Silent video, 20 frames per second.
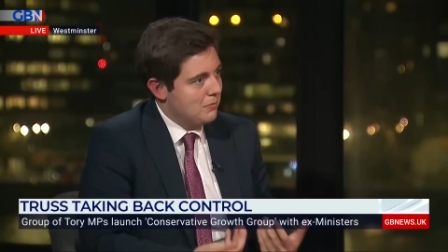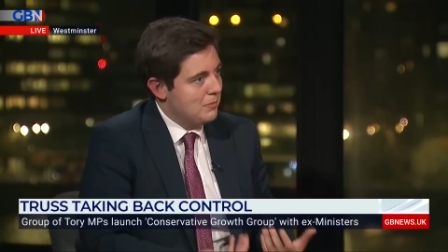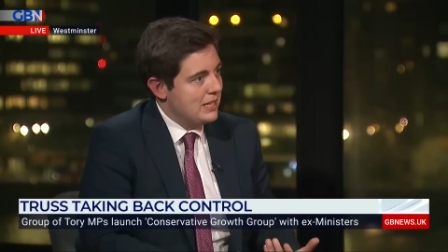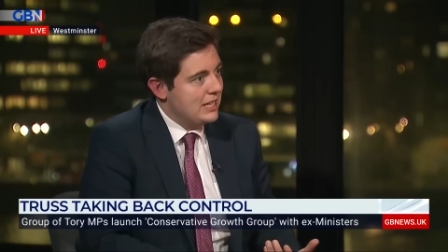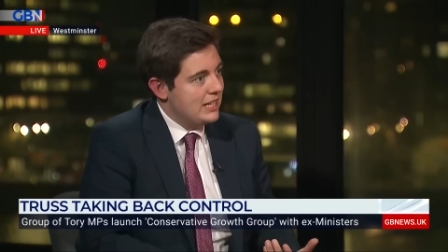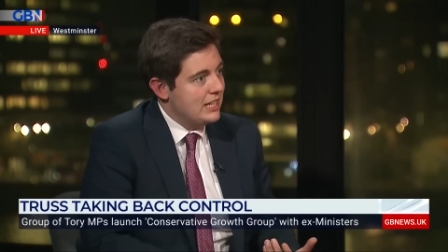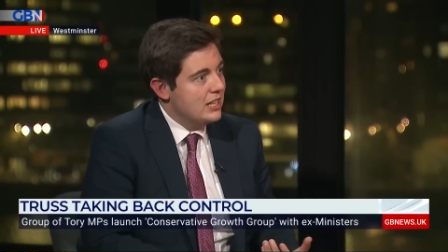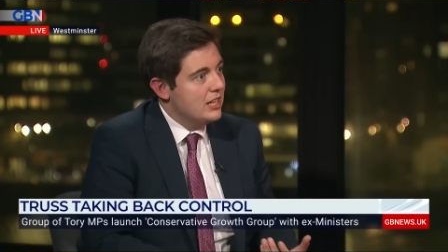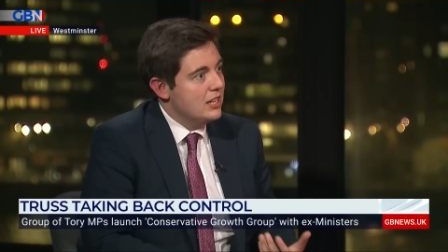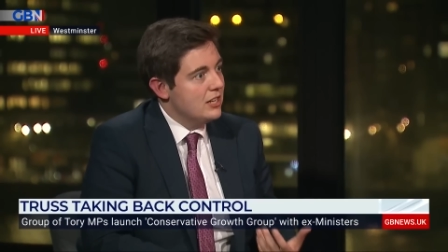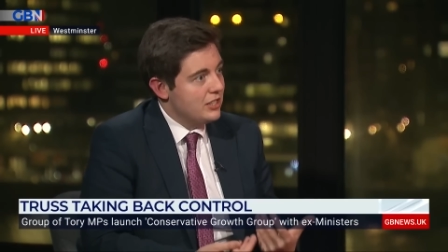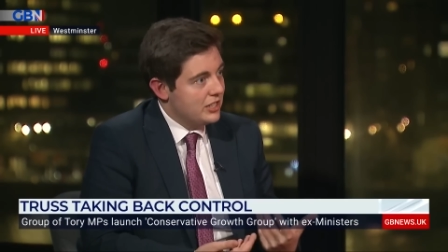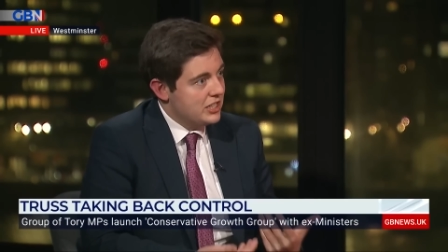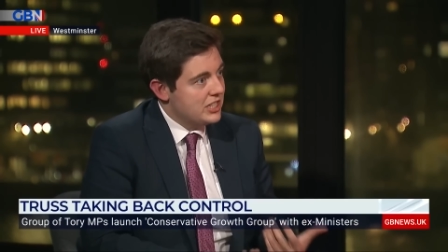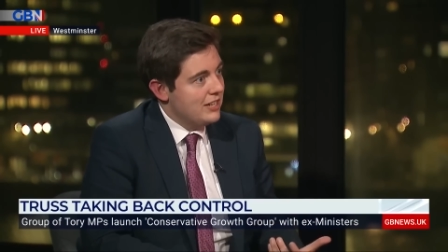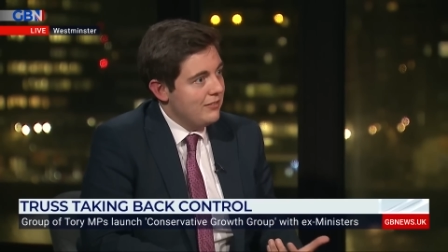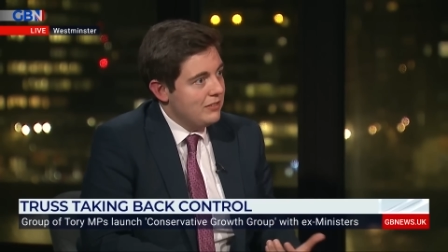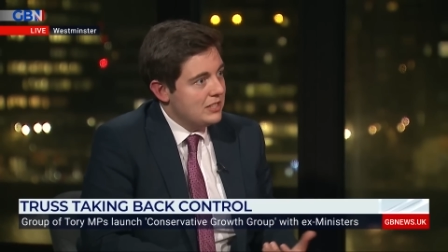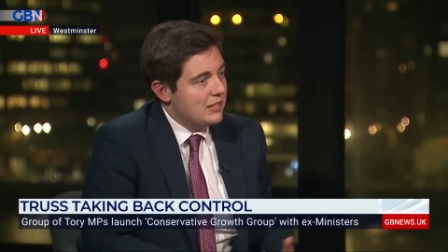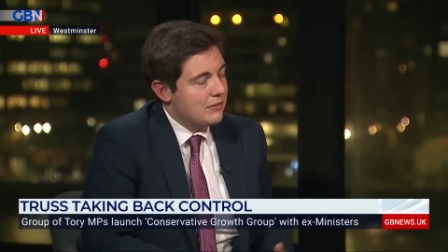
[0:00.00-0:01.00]
be
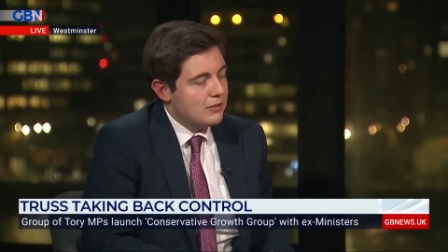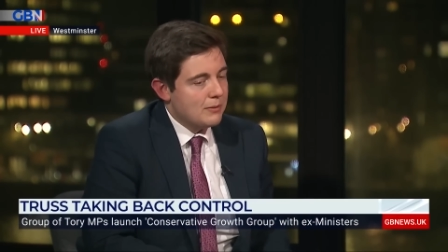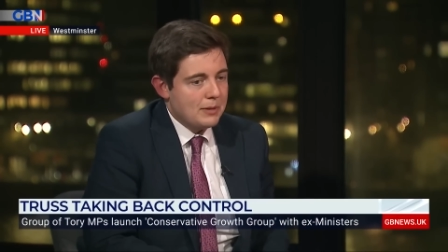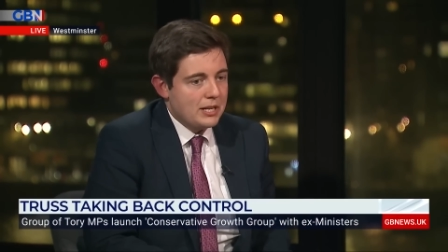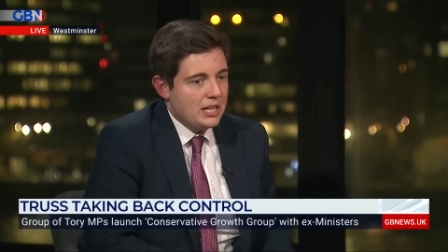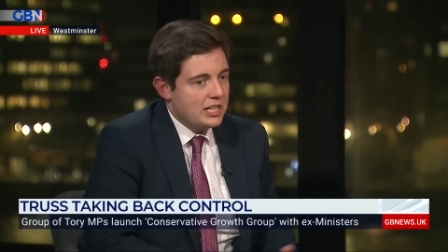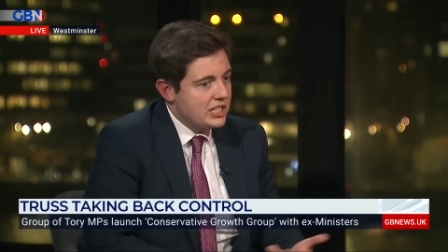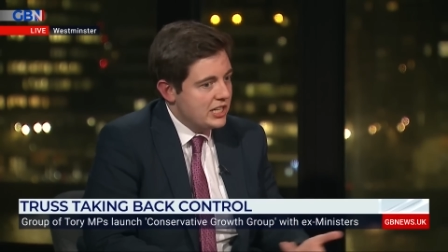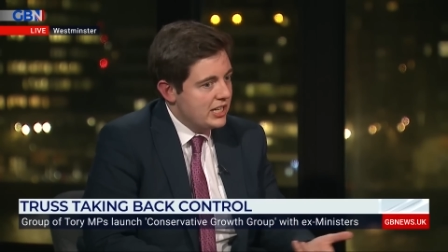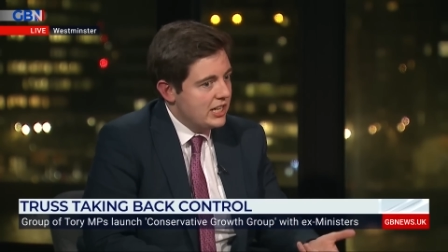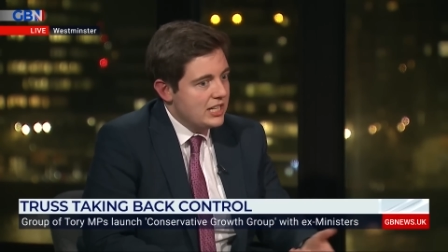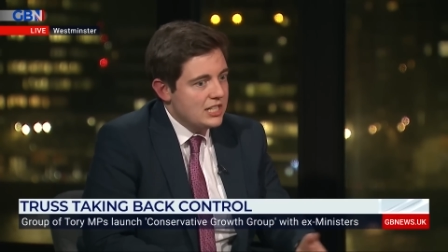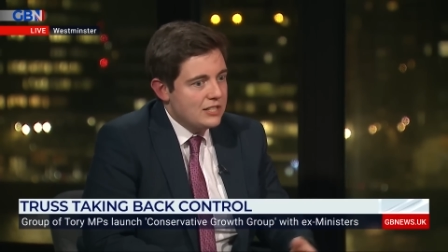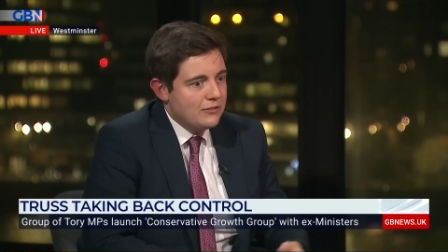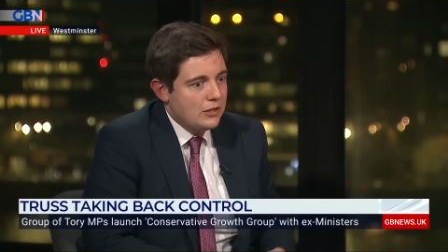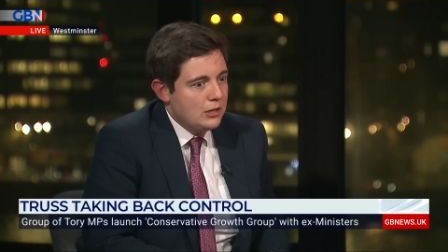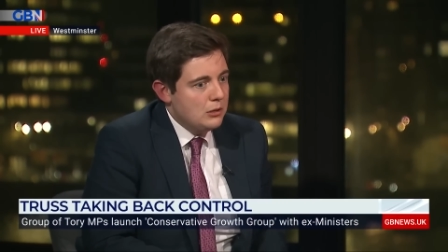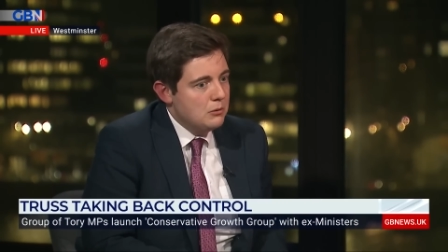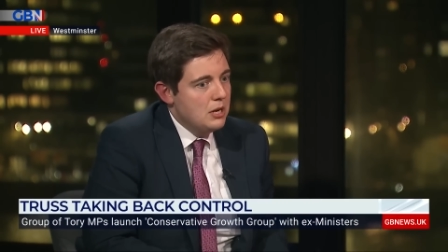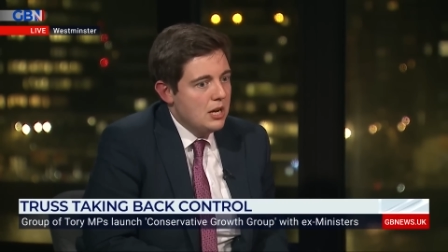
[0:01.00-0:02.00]
conservatives. I mean, I did an
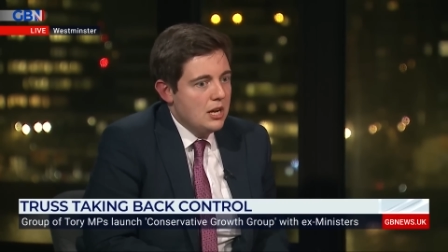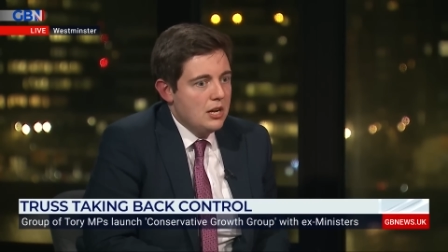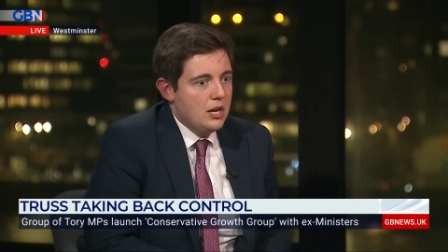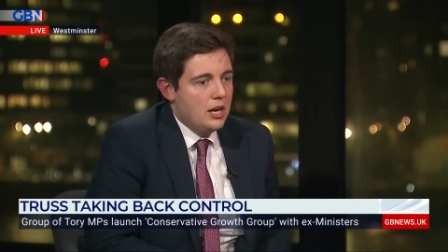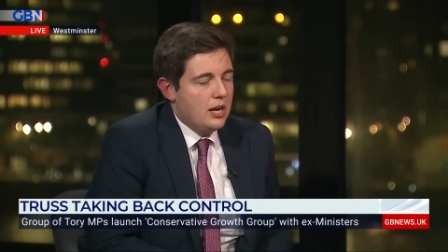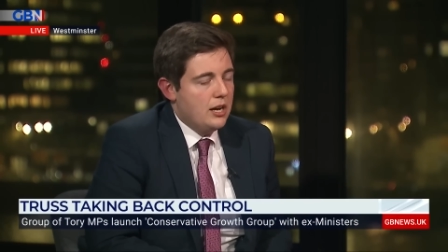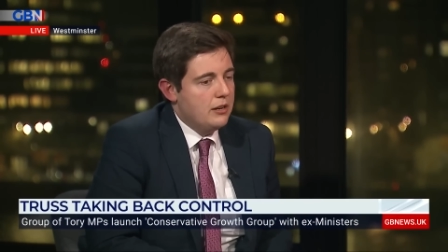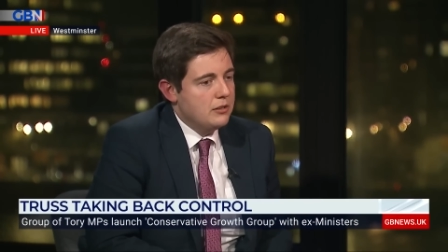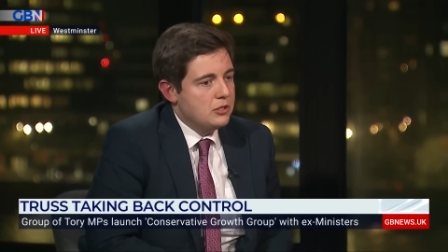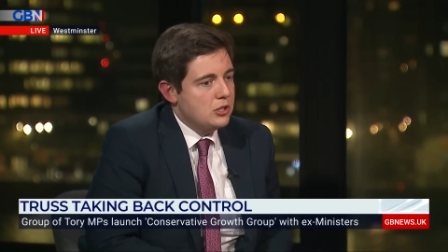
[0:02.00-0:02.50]
interview uh,